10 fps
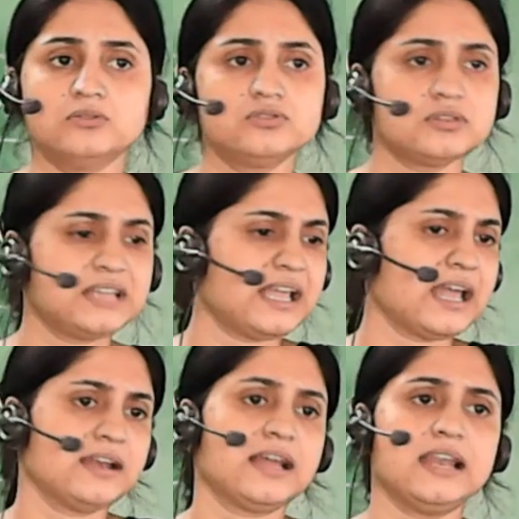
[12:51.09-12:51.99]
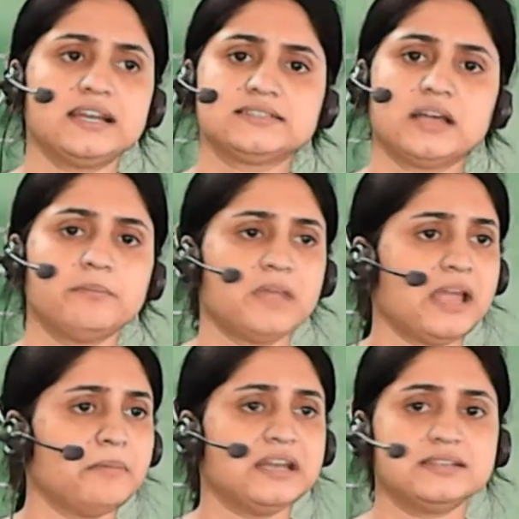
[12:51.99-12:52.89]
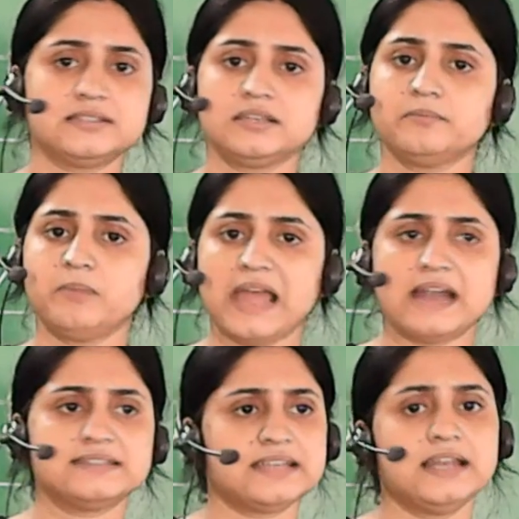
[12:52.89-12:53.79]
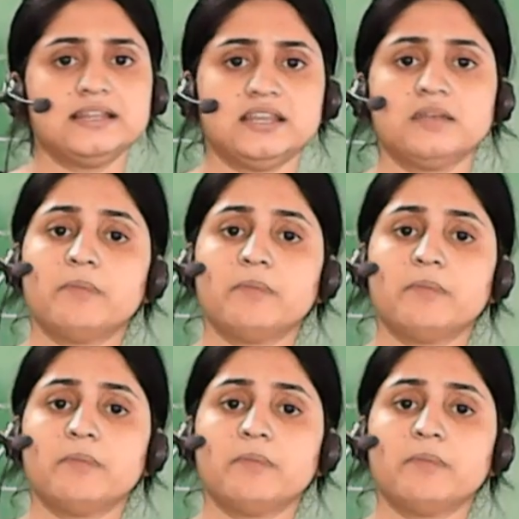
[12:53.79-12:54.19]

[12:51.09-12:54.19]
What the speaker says: So they can collect some medicine, plants, anything.